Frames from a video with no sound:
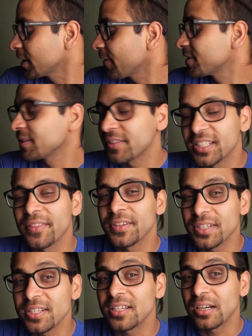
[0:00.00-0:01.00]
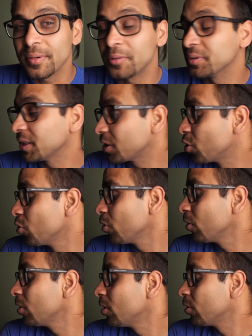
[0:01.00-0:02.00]
at this and said, this is going to be really
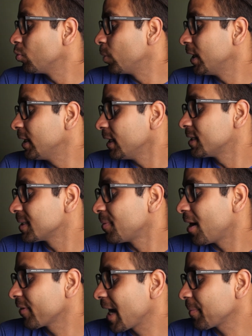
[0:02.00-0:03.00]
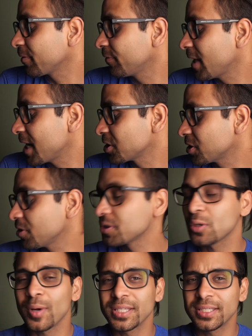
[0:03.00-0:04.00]
cool. We need some off-camera flash though.
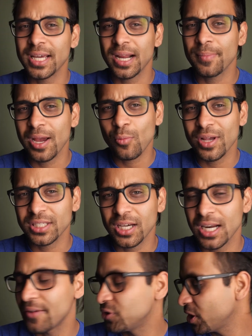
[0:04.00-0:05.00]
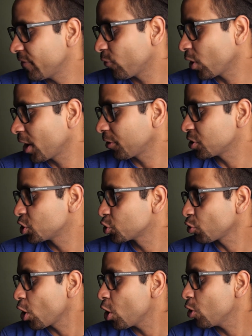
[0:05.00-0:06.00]
So I set up my Westcott FJ400
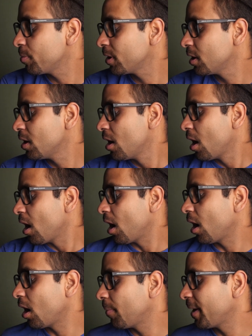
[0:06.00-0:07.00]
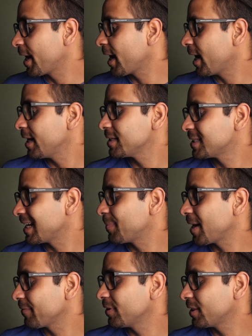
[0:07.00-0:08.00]
strobe, and I set up
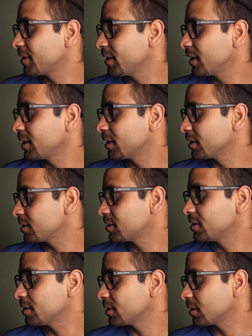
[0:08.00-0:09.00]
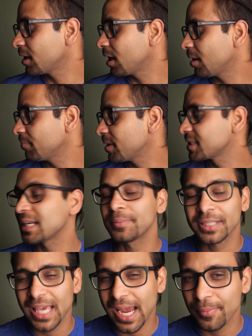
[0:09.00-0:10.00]
everything to, I set up
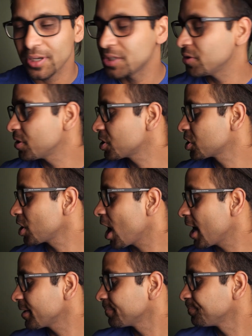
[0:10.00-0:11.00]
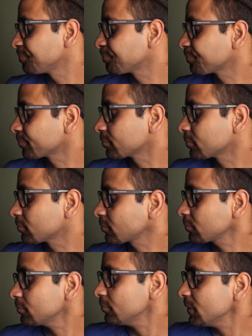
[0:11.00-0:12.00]
the camera to do the shot,
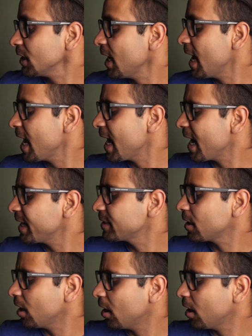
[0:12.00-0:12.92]
and